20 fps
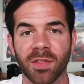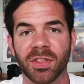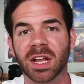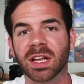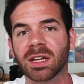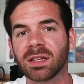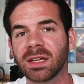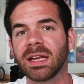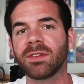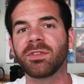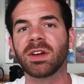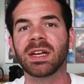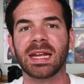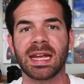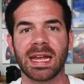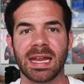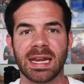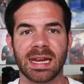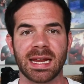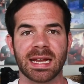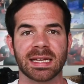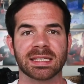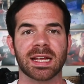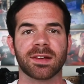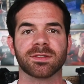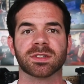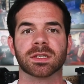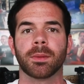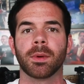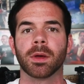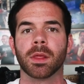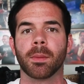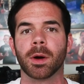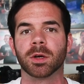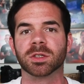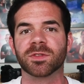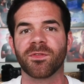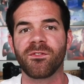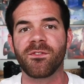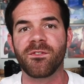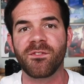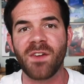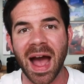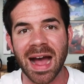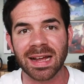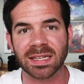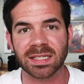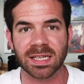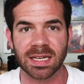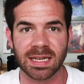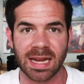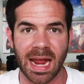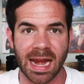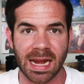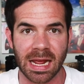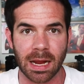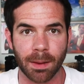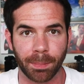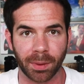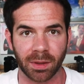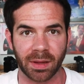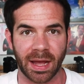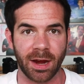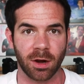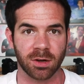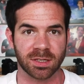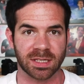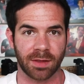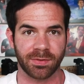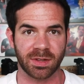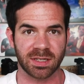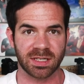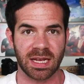The Cleveland Indians have some of the most fascinating players on the